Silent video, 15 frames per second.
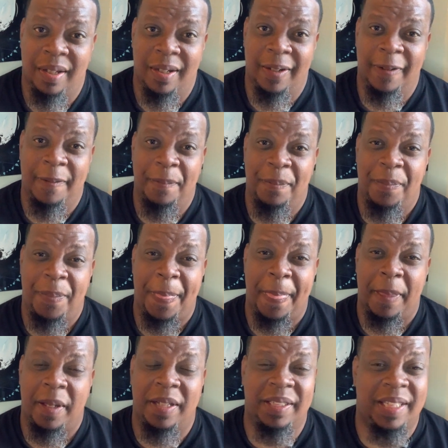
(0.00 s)

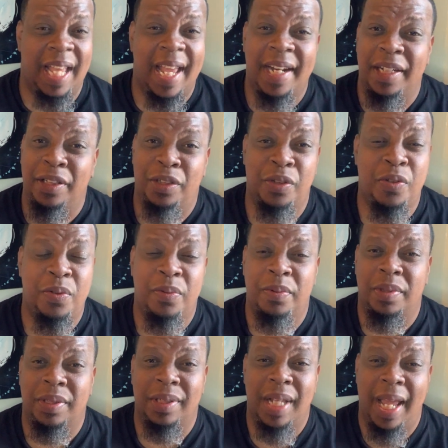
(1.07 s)
Because that
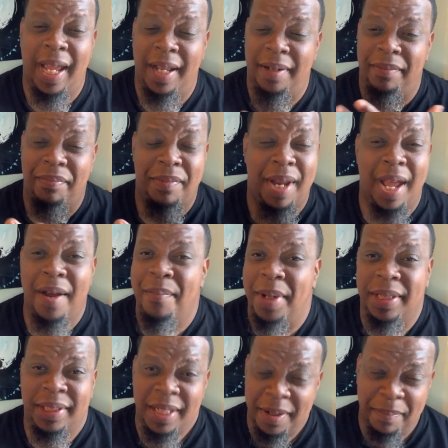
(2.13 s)
exudes. And now
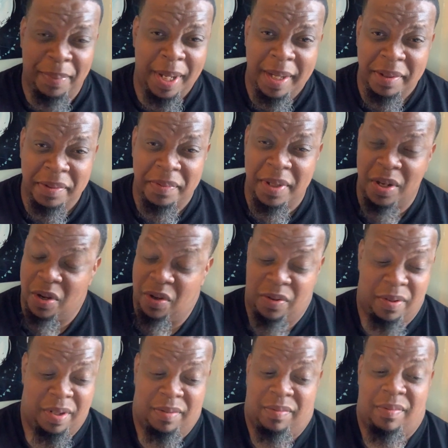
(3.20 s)
my son blames me.
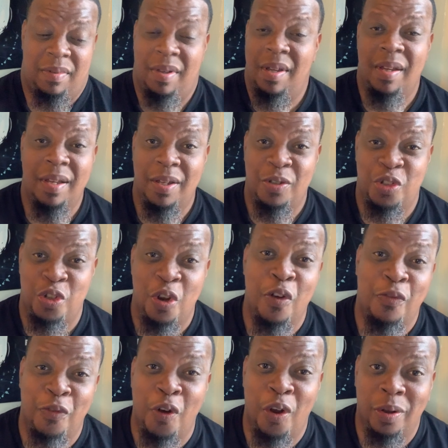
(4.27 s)
Oh, it's your
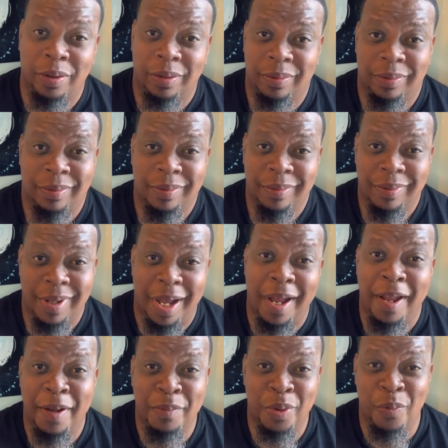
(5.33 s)
fault. I
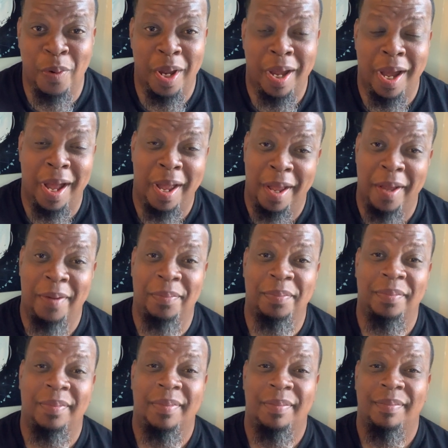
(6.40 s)
am the way I am.
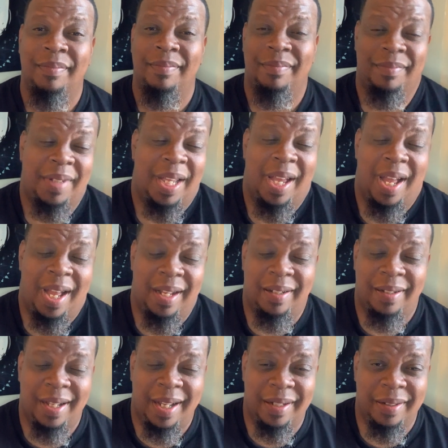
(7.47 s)
Yeah,
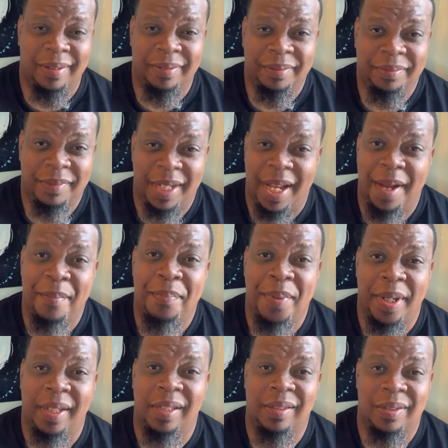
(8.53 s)
I know. Yeah, I'm
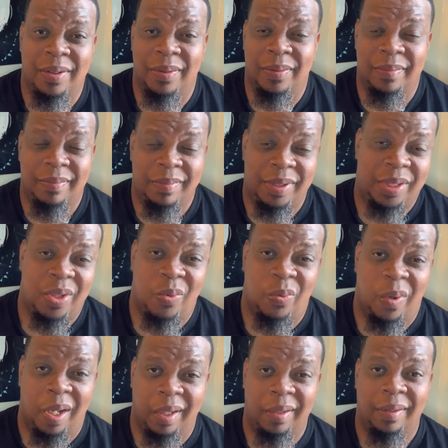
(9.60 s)
picky too. So
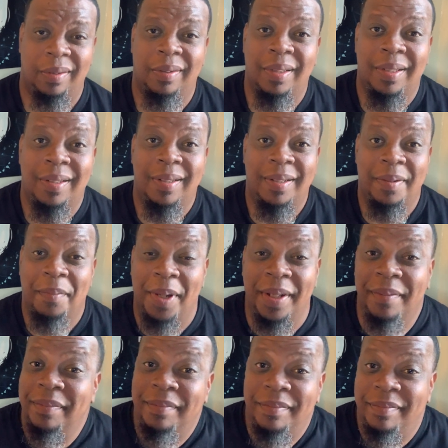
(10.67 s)
what? But
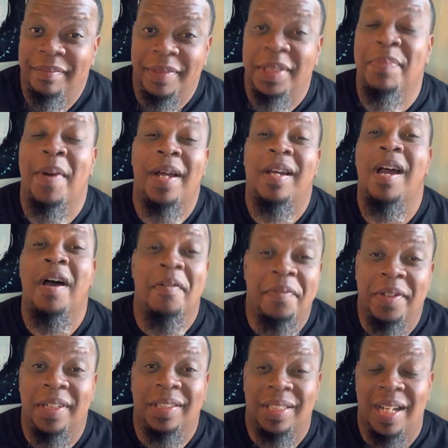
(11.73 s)
it's my
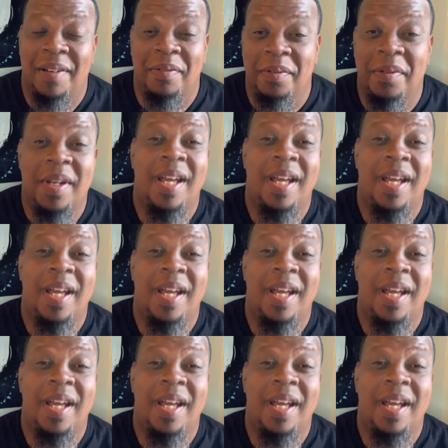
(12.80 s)
confidence level.